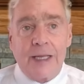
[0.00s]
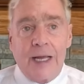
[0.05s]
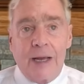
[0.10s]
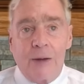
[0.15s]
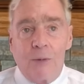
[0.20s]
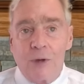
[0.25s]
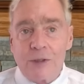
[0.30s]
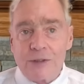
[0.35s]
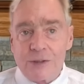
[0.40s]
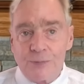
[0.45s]
i
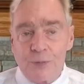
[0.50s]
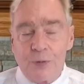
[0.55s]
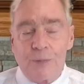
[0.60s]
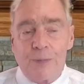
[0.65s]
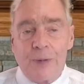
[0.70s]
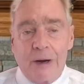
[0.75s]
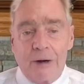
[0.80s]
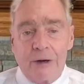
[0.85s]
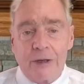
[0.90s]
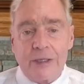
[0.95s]
wasn't
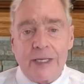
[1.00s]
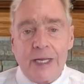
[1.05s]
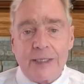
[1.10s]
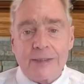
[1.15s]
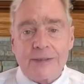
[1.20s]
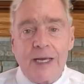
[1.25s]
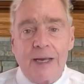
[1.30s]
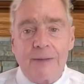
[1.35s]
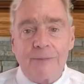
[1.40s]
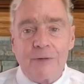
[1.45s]
prepared at
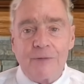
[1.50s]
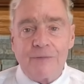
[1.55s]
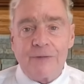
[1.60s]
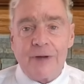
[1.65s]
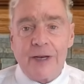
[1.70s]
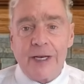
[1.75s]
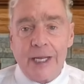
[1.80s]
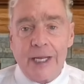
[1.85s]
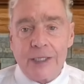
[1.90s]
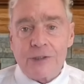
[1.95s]
that time to
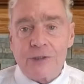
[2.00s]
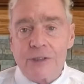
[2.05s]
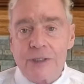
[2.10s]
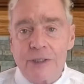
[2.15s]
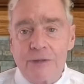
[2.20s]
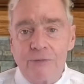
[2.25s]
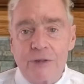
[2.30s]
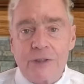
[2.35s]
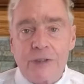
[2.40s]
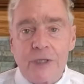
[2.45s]

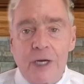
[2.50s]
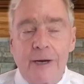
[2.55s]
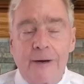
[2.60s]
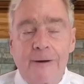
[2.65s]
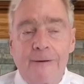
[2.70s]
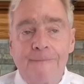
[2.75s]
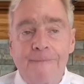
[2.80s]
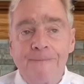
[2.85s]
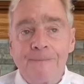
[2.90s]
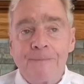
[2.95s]
financially retire